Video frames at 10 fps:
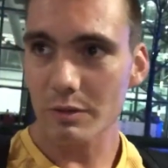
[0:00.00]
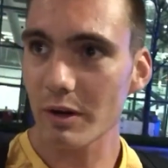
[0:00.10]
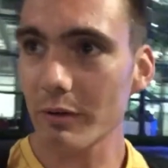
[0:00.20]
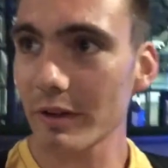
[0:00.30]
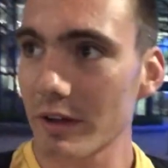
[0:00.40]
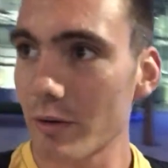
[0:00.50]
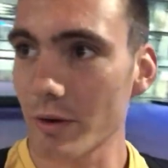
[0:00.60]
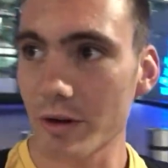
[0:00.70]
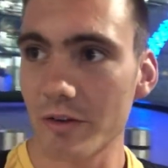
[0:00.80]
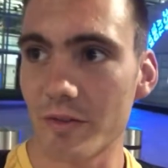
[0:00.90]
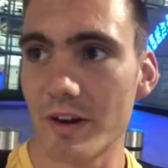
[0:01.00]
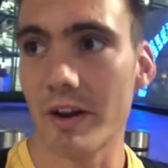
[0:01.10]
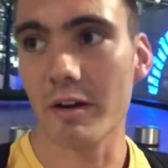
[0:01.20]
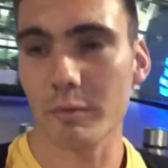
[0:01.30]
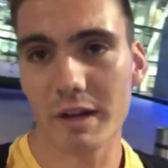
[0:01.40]
So we don't really know what we're gonna do for
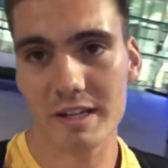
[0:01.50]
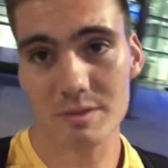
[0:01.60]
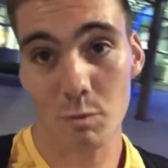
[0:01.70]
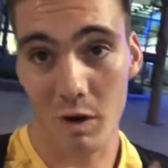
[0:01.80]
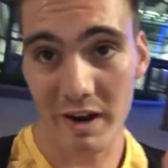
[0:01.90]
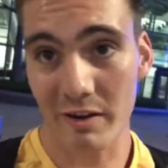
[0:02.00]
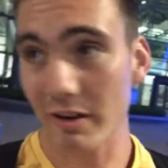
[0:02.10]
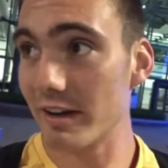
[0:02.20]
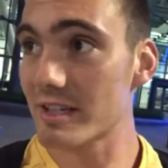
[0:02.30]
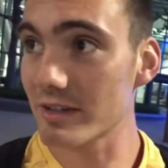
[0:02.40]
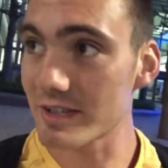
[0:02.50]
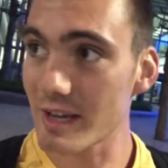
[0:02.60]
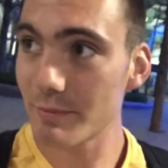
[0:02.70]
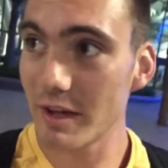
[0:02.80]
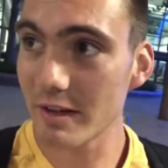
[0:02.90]
dinner. We got some wine already, so
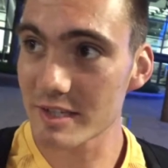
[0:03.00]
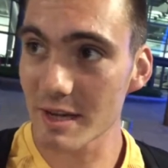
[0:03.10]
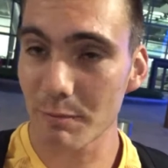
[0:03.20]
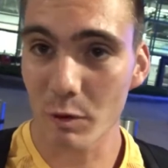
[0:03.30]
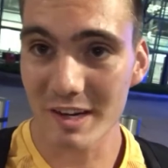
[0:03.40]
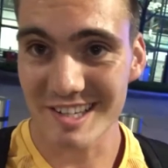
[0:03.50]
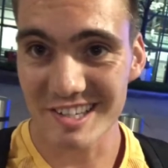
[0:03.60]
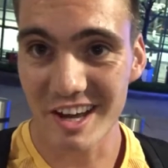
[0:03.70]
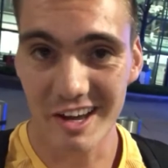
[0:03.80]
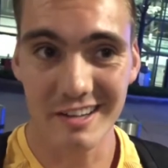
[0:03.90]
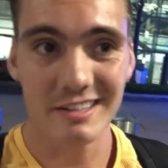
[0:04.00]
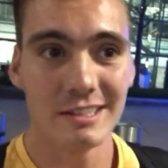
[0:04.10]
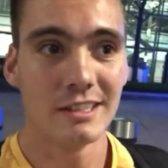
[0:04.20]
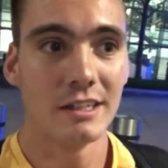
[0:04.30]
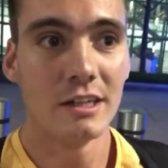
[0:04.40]
step, done, step one is done.
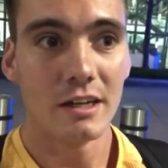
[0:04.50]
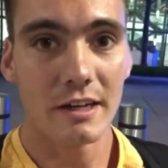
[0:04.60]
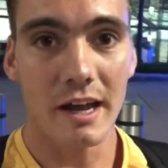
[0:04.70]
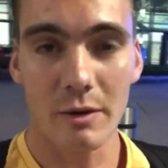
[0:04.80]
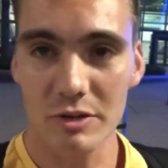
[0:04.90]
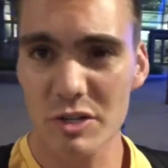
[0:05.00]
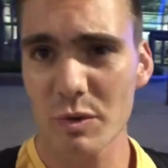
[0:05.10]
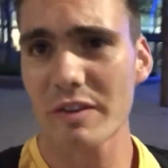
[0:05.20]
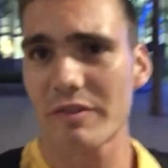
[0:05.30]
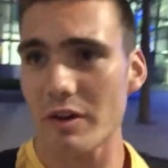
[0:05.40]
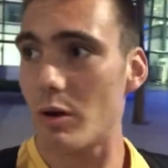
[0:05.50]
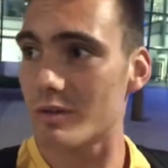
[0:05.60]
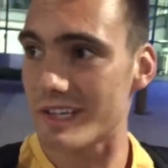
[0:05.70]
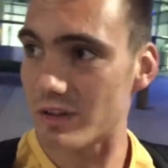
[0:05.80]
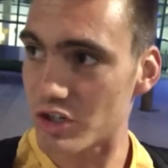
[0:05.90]
Now we're just waiting for the
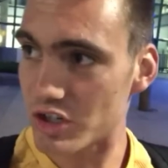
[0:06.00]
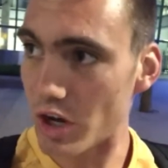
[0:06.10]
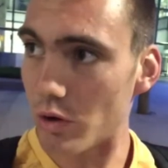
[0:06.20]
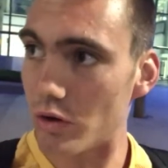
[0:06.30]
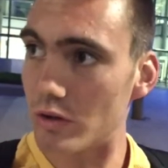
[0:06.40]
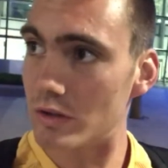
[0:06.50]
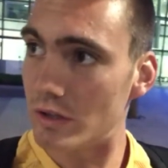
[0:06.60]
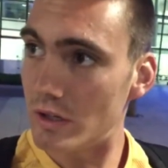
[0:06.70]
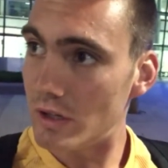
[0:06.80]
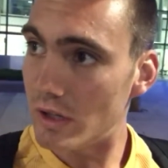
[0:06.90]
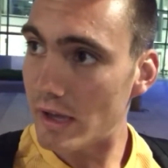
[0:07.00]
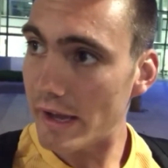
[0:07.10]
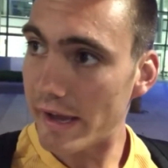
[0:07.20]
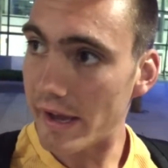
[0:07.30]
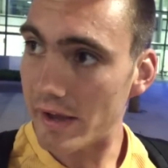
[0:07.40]
hotel shuttle,
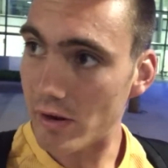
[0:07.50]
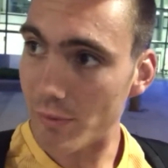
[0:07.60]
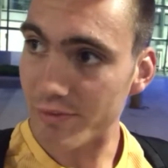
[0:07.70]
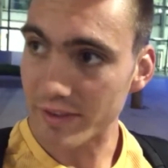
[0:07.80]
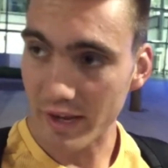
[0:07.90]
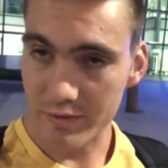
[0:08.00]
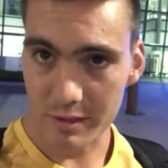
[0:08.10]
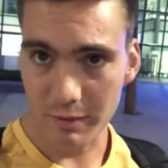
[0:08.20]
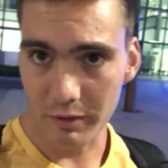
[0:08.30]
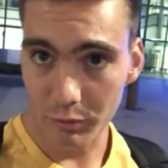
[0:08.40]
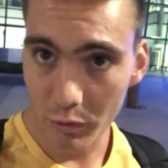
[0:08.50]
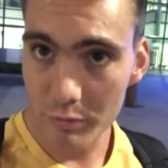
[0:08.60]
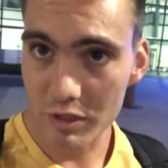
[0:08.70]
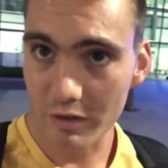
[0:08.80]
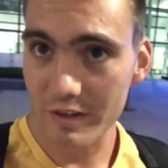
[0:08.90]
and hopefully they have some like room
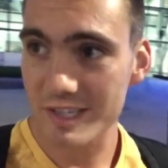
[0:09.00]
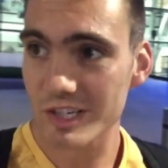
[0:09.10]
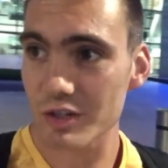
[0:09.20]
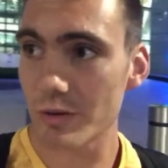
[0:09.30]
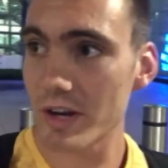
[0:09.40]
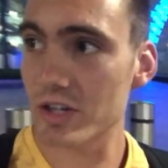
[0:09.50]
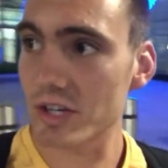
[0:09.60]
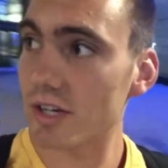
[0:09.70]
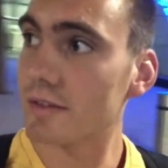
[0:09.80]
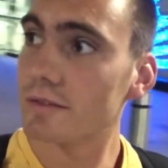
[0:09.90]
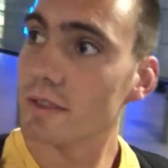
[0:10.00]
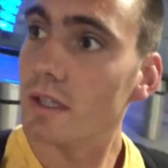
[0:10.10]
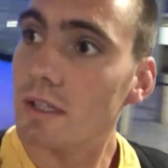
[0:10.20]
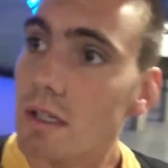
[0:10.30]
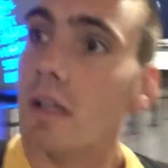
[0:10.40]
service situation.
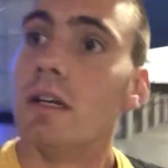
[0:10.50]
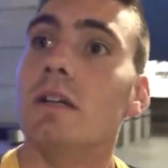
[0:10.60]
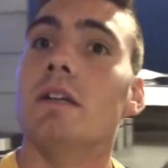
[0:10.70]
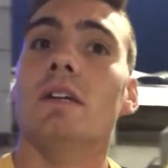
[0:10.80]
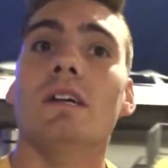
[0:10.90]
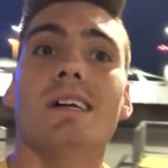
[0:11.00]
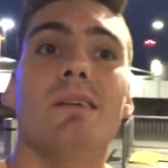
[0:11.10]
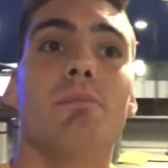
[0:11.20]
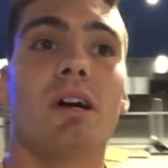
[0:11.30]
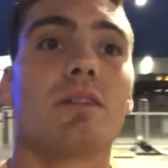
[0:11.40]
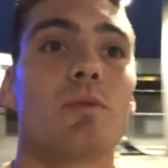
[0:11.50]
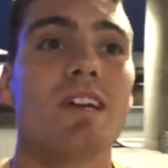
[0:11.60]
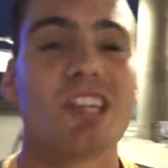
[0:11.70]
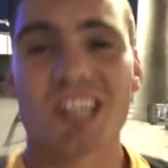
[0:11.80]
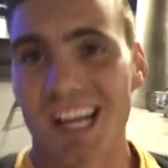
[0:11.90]
But
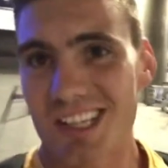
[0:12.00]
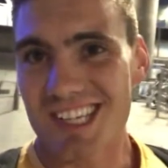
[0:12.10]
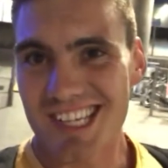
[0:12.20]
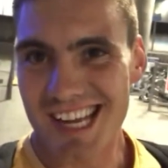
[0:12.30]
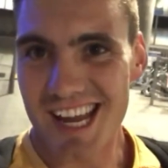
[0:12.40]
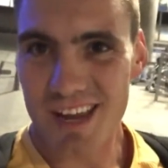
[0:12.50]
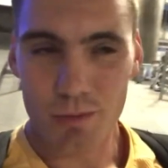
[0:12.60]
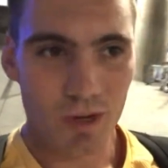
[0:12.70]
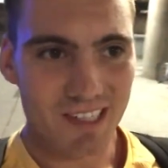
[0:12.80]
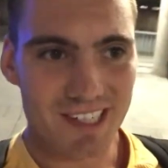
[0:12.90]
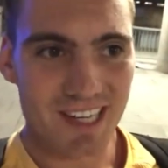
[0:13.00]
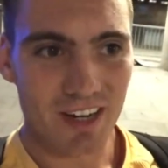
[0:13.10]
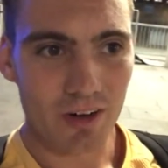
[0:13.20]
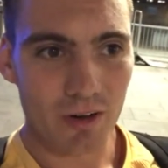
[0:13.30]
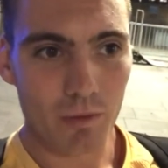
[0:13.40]
we shall see what
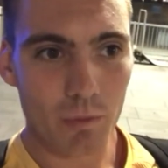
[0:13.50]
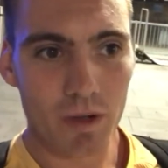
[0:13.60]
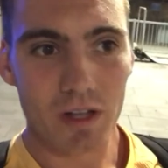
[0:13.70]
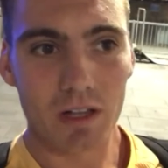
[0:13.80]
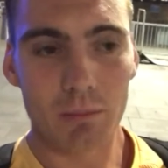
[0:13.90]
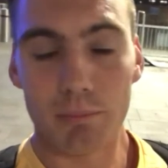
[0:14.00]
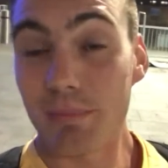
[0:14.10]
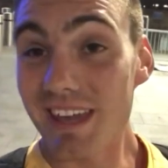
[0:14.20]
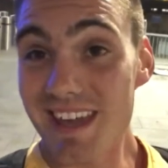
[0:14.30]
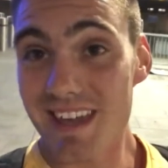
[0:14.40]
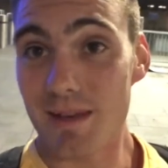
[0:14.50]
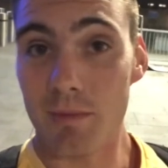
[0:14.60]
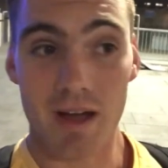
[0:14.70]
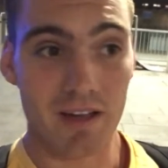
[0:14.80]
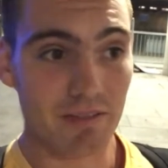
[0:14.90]
dinner will be,
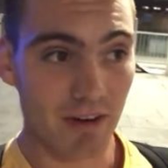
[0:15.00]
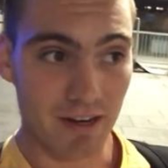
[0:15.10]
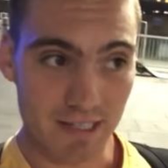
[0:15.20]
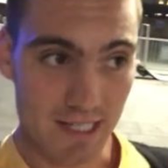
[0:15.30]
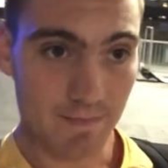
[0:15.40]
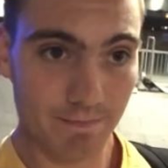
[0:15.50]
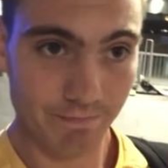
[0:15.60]
my friends.